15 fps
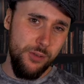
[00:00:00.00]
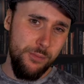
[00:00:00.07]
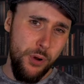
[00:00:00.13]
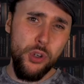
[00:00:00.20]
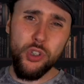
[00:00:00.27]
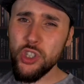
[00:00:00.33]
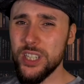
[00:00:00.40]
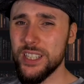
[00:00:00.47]

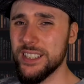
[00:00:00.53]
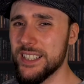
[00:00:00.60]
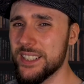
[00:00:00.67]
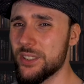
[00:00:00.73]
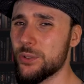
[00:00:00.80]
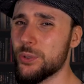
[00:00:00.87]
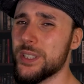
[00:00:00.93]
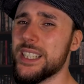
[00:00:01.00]
Pushing
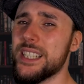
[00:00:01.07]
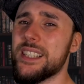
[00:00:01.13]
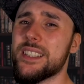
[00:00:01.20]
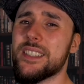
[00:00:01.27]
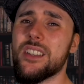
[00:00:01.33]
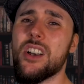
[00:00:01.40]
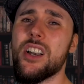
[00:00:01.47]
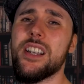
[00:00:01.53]
this critique
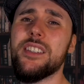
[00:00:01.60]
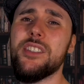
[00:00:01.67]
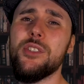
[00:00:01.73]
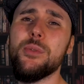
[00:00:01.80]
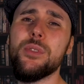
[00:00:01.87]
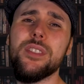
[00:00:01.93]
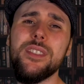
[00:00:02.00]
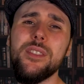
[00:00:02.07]
aside,
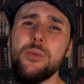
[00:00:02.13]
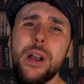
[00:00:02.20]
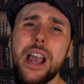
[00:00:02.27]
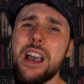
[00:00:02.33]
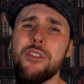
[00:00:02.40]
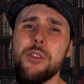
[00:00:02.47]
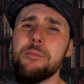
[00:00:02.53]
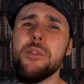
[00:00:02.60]
you still
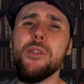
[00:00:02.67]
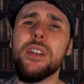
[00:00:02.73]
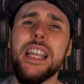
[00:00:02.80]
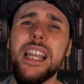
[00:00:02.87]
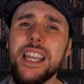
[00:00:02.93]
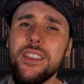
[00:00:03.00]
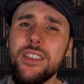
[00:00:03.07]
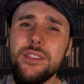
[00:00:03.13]
have a book
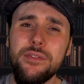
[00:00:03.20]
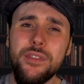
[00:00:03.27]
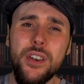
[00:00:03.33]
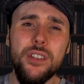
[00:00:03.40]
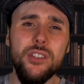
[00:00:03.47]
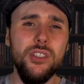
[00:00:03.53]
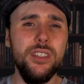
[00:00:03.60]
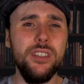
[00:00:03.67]
here that
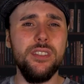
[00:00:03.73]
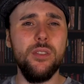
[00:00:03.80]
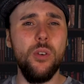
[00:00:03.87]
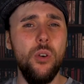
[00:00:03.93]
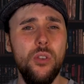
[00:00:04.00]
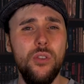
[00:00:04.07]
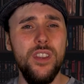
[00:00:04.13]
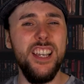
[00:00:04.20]
verges
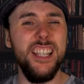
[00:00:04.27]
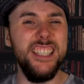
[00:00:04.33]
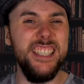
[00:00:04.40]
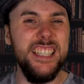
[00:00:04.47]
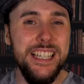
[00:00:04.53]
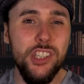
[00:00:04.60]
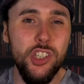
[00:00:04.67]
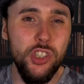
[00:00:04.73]
on
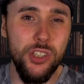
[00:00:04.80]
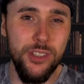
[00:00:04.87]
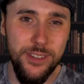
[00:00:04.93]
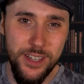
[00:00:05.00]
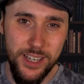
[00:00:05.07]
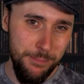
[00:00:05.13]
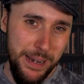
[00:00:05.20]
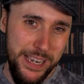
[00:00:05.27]
addiction.
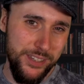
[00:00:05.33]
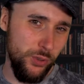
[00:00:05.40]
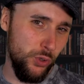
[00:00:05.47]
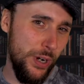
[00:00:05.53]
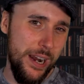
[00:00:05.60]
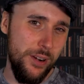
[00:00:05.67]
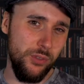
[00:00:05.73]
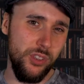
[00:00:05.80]
Blake
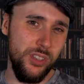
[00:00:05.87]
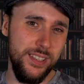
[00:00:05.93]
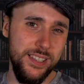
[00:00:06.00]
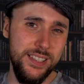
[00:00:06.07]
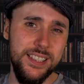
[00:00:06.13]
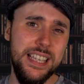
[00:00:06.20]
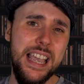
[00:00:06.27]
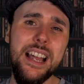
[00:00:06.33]
Crouch is
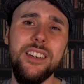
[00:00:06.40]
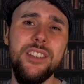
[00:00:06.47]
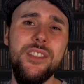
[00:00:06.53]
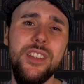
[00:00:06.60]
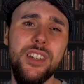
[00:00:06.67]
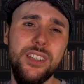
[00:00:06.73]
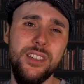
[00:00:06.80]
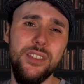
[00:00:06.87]
a
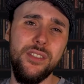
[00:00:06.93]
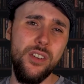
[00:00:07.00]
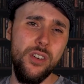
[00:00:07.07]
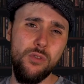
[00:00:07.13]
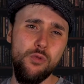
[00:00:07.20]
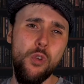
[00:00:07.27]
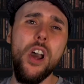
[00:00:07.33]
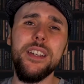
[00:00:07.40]
talent that can
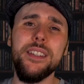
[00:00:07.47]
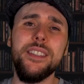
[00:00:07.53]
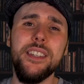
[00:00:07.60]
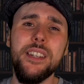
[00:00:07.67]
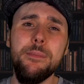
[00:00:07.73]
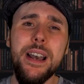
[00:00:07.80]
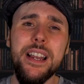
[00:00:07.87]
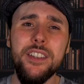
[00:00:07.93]
write
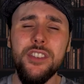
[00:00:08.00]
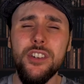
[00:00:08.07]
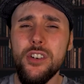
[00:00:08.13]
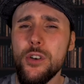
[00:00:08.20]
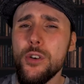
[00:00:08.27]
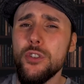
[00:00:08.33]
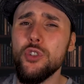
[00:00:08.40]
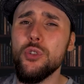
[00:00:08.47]
in a manner that
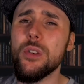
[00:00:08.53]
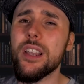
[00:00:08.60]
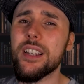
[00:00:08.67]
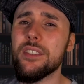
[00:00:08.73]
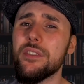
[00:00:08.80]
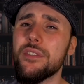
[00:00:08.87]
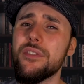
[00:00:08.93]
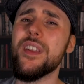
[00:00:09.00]
hooks you like
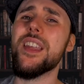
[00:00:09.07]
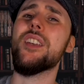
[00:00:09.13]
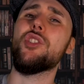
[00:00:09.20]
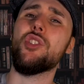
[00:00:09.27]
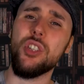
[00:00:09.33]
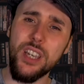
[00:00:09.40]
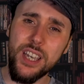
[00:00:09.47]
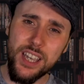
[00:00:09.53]
a
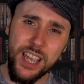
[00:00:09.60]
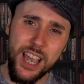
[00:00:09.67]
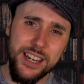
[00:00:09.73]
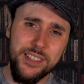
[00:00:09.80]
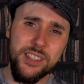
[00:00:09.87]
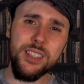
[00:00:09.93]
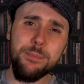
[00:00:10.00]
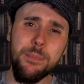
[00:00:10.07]
fish, and
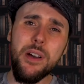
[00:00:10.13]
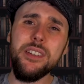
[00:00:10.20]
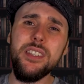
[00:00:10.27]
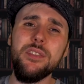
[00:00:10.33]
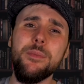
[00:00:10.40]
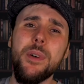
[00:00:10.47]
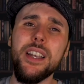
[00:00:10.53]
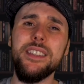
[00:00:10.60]
in
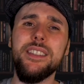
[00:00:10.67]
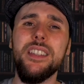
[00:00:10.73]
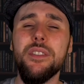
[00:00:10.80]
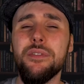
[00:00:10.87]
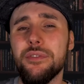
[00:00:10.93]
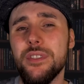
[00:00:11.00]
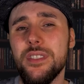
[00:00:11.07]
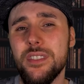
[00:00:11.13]
spite of my
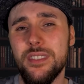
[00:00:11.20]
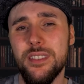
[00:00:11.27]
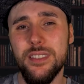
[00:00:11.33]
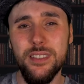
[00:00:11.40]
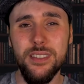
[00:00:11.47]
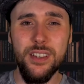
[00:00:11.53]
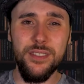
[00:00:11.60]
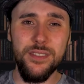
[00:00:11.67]
indifference to
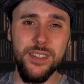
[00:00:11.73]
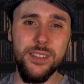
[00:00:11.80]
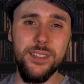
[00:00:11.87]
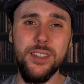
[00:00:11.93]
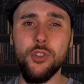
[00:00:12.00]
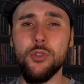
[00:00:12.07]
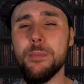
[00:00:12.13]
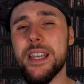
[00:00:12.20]
certain
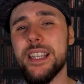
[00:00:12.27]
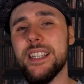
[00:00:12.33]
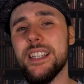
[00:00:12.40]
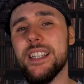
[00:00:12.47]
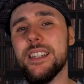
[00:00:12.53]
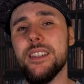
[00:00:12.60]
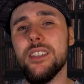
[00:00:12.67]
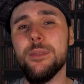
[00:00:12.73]

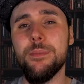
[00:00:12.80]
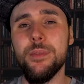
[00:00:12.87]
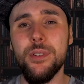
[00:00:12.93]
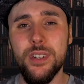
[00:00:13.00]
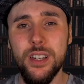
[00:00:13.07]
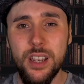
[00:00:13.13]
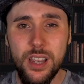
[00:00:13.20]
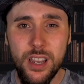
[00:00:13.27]
decision-making in this
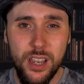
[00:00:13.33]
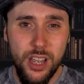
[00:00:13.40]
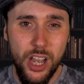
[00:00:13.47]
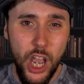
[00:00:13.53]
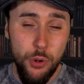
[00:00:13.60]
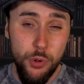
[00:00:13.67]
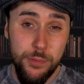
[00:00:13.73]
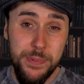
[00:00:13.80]
book,
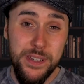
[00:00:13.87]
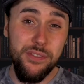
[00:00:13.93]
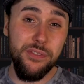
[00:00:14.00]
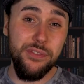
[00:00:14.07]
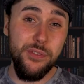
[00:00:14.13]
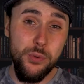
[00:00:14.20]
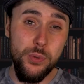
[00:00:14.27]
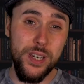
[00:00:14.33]
I would be
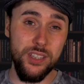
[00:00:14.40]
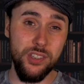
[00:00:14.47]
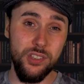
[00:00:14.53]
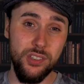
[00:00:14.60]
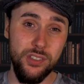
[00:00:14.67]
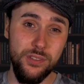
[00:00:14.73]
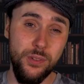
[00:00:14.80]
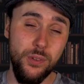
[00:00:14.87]

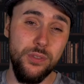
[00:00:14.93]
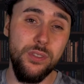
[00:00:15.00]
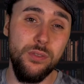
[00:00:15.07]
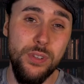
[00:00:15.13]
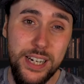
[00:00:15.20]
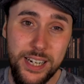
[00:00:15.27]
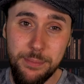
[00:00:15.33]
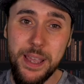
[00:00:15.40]
foolish not to
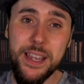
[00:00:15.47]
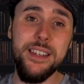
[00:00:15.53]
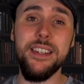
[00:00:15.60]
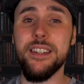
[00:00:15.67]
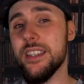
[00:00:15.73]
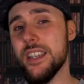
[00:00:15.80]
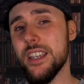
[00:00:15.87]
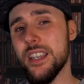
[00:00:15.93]
recommend
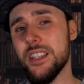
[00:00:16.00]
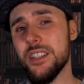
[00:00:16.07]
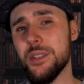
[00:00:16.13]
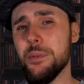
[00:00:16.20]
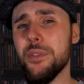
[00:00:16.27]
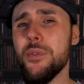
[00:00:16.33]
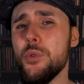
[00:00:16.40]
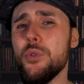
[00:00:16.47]
it.
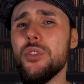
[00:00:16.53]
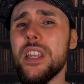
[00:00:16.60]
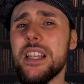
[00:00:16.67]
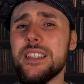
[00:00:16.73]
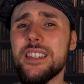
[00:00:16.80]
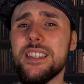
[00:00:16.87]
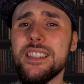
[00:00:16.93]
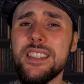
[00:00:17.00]
So with all
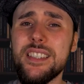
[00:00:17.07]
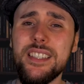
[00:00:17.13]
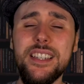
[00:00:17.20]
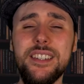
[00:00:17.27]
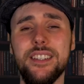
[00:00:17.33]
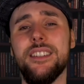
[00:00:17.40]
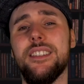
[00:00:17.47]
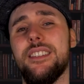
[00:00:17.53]
things
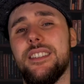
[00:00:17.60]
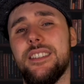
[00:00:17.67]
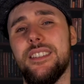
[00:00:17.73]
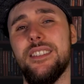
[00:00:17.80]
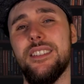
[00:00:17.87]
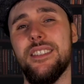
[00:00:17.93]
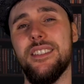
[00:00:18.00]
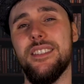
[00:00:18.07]
considered,
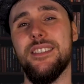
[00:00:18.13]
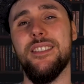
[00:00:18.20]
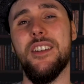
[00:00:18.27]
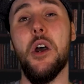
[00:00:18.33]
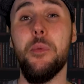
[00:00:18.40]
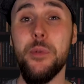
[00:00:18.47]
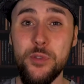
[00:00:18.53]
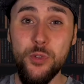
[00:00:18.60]

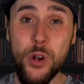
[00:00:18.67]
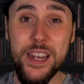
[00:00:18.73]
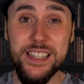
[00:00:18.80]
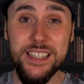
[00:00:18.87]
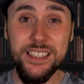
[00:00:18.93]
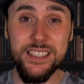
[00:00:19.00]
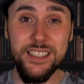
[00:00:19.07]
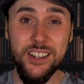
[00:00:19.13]
I would
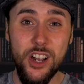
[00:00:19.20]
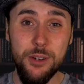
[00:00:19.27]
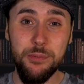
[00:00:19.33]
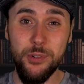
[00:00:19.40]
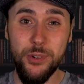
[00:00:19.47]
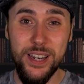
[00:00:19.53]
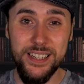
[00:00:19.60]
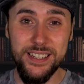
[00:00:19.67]
rate
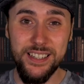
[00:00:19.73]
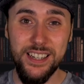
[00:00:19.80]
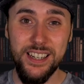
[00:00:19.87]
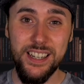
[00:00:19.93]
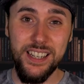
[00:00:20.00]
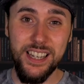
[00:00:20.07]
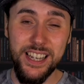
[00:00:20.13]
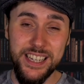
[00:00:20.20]
Upgrade
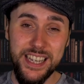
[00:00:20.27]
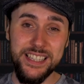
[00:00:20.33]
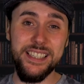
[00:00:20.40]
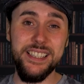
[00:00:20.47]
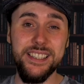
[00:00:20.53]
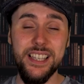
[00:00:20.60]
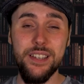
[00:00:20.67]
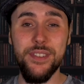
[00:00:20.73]
an
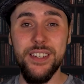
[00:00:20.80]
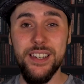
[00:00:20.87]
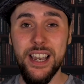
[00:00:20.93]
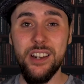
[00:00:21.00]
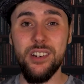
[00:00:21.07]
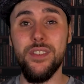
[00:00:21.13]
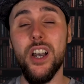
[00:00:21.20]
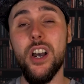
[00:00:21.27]
87
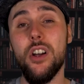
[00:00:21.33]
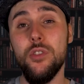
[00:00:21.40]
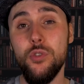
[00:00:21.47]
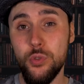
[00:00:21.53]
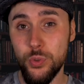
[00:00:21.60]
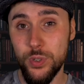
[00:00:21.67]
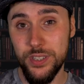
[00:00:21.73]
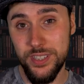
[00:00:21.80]
out of
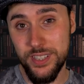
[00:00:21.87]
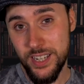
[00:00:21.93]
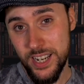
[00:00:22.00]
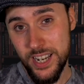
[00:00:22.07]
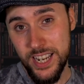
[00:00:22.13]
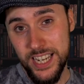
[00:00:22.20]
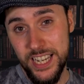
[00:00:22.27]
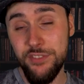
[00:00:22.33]
100.
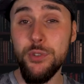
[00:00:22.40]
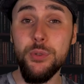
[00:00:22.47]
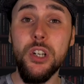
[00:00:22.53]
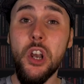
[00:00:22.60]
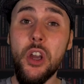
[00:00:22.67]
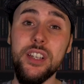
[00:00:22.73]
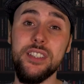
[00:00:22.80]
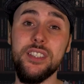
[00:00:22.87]
If you'd
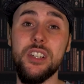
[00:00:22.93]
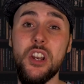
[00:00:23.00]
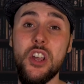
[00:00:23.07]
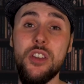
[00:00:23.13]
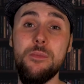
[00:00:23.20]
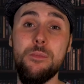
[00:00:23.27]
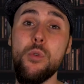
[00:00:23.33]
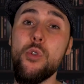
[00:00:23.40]
like to
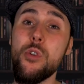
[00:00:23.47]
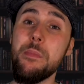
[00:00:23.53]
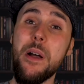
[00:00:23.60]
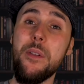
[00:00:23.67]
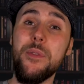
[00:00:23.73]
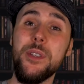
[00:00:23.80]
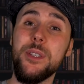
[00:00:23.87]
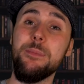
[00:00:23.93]
learn more
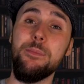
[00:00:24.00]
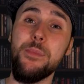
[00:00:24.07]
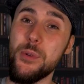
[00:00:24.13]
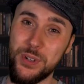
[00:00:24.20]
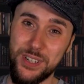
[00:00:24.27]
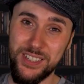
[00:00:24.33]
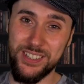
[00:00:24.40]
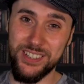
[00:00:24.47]
about this
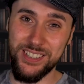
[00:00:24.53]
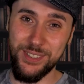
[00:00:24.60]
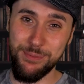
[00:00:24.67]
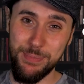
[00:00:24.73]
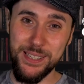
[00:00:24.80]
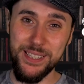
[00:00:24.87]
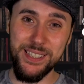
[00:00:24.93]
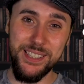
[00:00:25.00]
book,
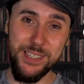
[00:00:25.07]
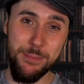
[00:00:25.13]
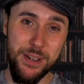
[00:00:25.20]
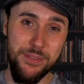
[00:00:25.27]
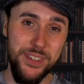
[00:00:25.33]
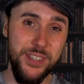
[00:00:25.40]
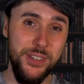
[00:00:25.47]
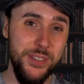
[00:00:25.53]
please see
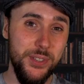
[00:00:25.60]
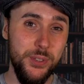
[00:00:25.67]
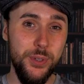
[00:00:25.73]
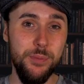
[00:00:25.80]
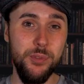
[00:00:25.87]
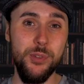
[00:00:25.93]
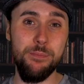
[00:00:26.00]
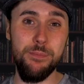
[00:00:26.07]
my video
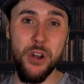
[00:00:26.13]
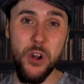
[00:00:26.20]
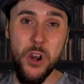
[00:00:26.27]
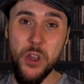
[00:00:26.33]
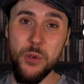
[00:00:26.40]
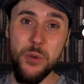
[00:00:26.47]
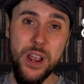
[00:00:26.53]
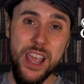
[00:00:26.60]
description
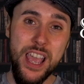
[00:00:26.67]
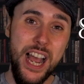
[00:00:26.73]
below.